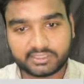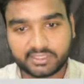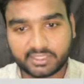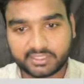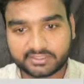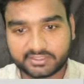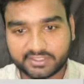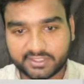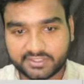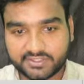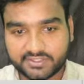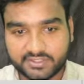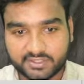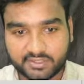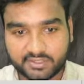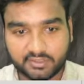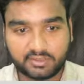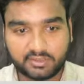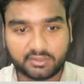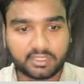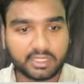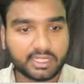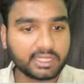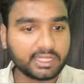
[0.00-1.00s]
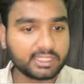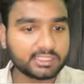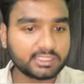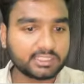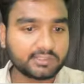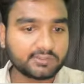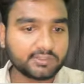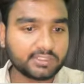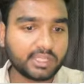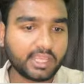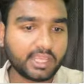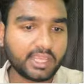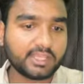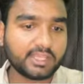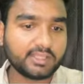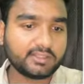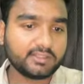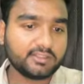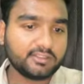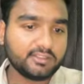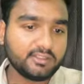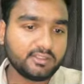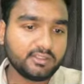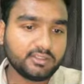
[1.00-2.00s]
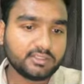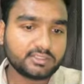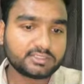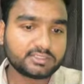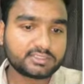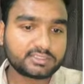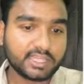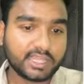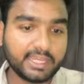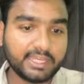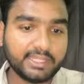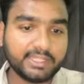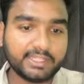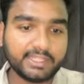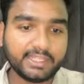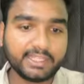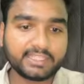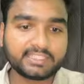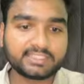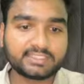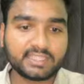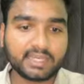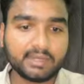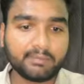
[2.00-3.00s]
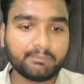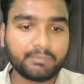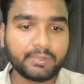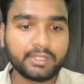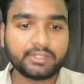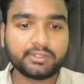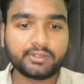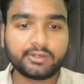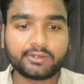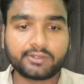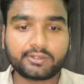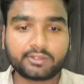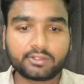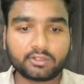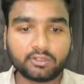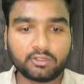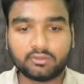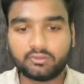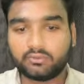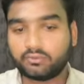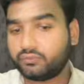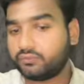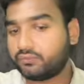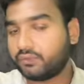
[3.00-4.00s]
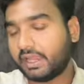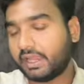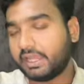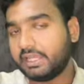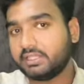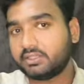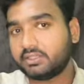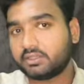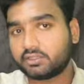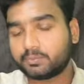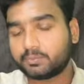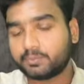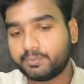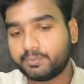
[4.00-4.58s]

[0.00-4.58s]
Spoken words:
the extension. Another one, site example.com file